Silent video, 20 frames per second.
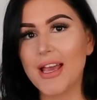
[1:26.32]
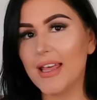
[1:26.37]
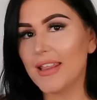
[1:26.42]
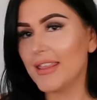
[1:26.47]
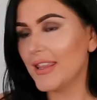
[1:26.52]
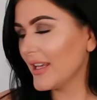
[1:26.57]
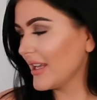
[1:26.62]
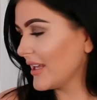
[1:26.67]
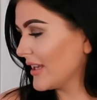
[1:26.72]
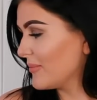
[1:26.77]
I
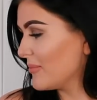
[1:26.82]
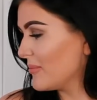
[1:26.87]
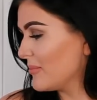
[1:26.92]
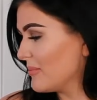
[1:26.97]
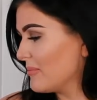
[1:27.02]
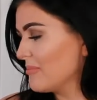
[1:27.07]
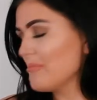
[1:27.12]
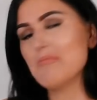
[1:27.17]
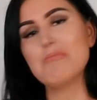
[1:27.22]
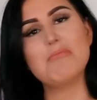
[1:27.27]
think it
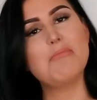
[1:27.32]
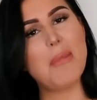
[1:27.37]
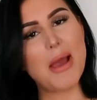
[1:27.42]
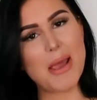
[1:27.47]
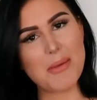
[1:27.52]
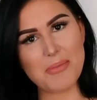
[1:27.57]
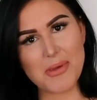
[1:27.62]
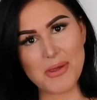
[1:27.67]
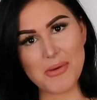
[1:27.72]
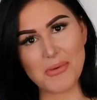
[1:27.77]

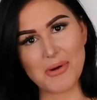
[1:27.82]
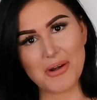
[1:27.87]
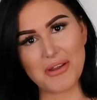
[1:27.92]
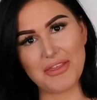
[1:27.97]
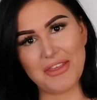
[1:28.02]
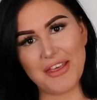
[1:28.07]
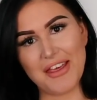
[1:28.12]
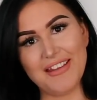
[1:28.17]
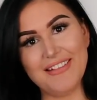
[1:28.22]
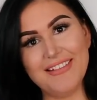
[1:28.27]
might be
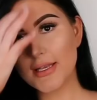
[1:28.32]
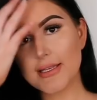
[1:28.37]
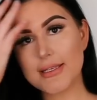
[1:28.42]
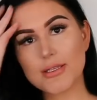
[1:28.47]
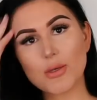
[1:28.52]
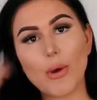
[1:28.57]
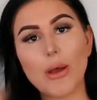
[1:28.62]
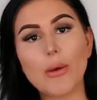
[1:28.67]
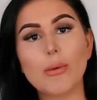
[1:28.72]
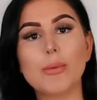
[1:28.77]
worth it.
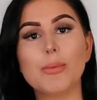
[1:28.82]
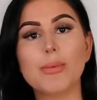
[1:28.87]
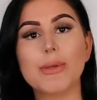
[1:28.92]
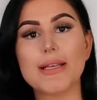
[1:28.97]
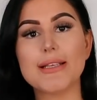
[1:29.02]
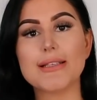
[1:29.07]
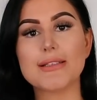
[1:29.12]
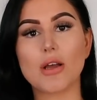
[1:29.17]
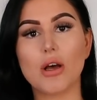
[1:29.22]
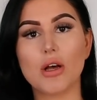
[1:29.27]
So I will
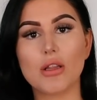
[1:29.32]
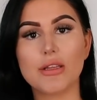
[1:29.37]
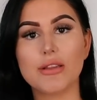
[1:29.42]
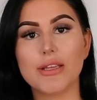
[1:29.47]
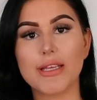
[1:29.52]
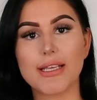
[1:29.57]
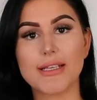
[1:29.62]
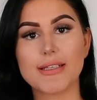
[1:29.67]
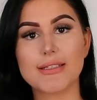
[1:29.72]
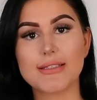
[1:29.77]
place all
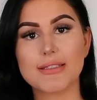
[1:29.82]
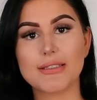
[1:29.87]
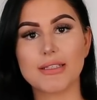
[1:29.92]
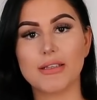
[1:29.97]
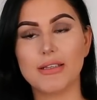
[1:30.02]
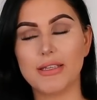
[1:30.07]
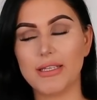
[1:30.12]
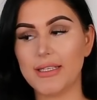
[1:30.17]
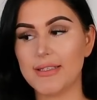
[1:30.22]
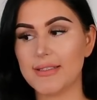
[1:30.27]
links
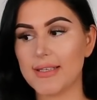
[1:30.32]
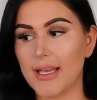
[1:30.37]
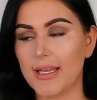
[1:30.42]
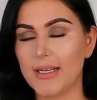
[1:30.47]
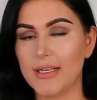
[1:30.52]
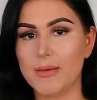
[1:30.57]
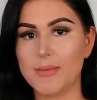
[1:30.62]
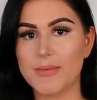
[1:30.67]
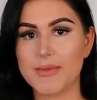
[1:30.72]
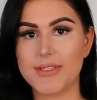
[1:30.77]
to these
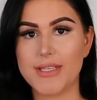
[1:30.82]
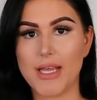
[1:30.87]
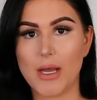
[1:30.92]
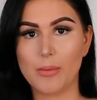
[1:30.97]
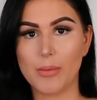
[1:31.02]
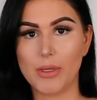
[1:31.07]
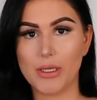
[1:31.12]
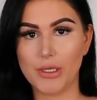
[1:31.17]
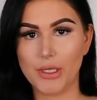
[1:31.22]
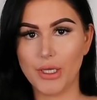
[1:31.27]
items
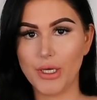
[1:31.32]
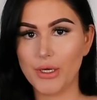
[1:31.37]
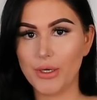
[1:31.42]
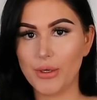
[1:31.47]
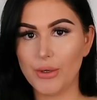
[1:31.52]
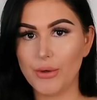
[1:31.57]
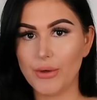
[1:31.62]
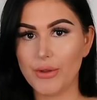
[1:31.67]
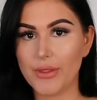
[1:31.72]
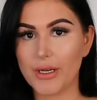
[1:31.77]
down
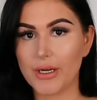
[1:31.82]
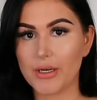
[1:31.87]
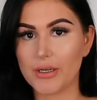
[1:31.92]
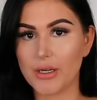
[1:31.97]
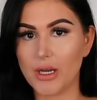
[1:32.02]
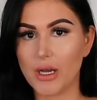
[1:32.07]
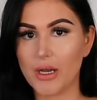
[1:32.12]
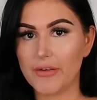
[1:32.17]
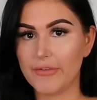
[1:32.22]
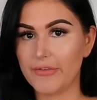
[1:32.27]
below. They are
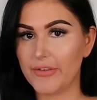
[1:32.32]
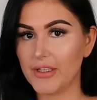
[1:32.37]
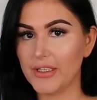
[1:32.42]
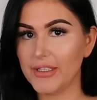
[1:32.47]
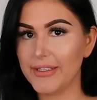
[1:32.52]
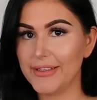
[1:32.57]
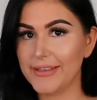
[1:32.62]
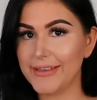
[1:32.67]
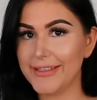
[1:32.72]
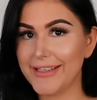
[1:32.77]
not
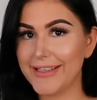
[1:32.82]
affiliate